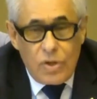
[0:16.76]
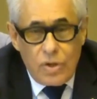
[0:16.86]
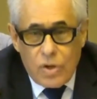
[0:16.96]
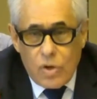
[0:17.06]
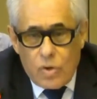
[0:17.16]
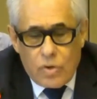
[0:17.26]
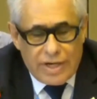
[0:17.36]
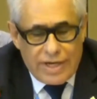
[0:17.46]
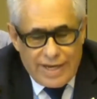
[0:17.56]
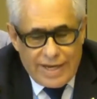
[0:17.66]

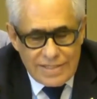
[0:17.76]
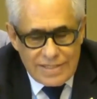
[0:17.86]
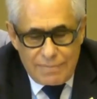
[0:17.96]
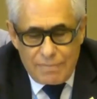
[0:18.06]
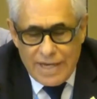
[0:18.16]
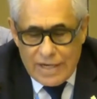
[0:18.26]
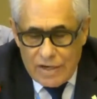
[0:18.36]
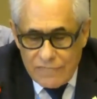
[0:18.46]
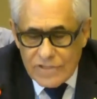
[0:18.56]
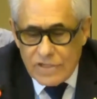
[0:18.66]
co-organized by the
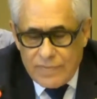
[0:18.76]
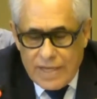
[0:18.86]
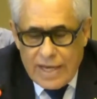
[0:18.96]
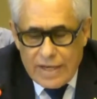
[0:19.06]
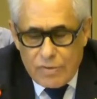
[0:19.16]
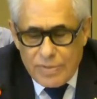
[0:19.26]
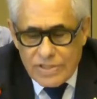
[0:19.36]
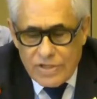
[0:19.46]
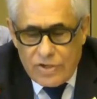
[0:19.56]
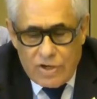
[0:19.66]
Office of the High
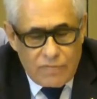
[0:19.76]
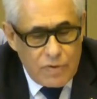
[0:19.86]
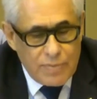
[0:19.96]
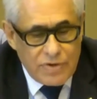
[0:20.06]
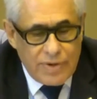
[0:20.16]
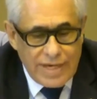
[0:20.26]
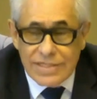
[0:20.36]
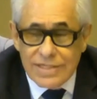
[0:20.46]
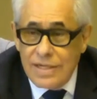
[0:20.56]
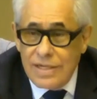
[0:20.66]
Commissioner of Human Rights,
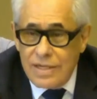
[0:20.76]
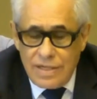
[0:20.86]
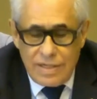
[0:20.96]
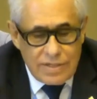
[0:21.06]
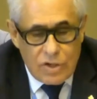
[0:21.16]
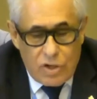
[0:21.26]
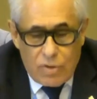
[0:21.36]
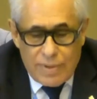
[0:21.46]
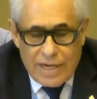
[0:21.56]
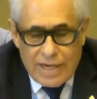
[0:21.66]
the
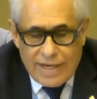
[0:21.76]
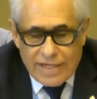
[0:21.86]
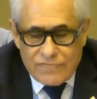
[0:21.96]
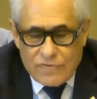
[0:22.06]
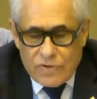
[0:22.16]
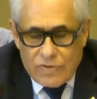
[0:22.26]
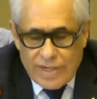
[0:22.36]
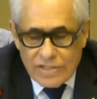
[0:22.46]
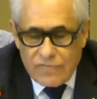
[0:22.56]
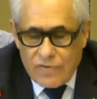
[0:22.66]
Global Alliance for the
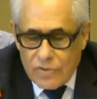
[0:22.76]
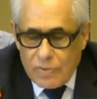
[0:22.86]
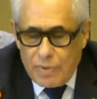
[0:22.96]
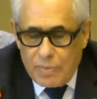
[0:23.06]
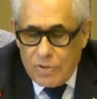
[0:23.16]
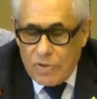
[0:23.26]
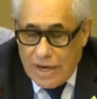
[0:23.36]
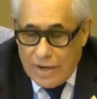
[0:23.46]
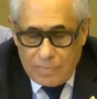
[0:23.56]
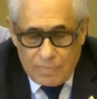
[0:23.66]
Rights of Older People,
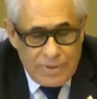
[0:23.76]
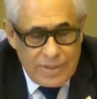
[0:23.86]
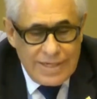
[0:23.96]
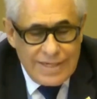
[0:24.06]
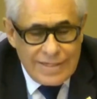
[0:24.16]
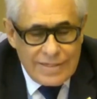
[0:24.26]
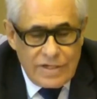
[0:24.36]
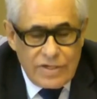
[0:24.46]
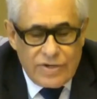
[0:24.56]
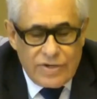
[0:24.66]
GAROP, the
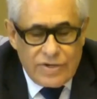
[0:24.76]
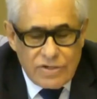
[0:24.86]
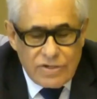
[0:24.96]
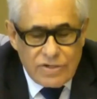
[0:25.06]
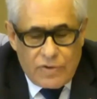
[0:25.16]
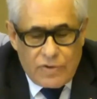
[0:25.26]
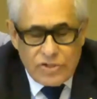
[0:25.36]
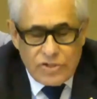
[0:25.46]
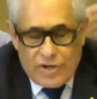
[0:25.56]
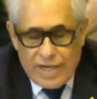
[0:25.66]
International
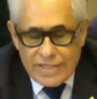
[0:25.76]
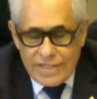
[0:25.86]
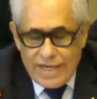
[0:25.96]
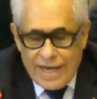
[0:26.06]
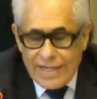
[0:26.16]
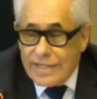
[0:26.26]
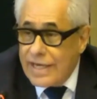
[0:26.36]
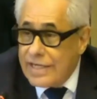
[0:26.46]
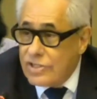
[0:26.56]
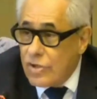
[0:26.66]
Federation on Aging, and
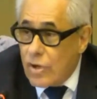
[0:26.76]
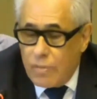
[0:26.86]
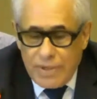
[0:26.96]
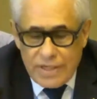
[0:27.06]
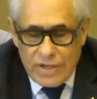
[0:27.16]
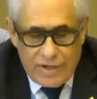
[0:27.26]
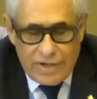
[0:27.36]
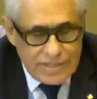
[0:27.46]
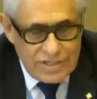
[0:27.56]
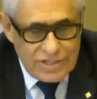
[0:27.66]
the NGO Committee on
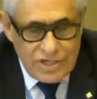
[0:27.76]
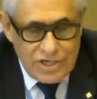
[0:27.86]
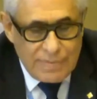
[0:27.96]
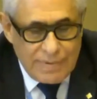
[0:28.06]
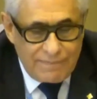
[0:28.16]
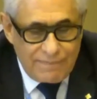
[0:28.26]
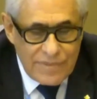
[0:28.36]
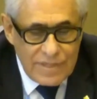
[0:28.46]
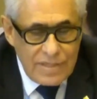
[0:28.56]
Aging, Geneva.